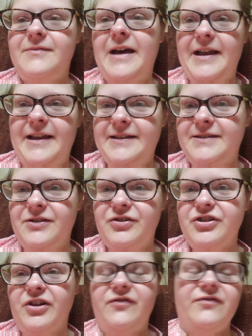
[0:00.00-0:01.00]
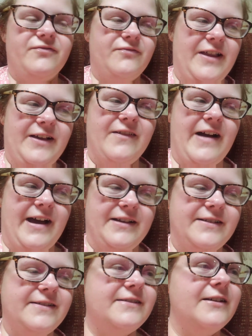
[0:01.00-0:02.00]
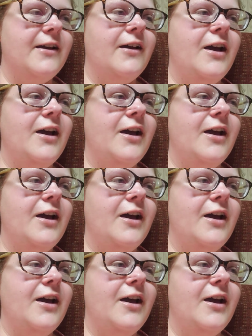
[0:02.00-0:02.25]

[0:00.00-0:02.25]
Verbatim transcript: I get to the shelf like last.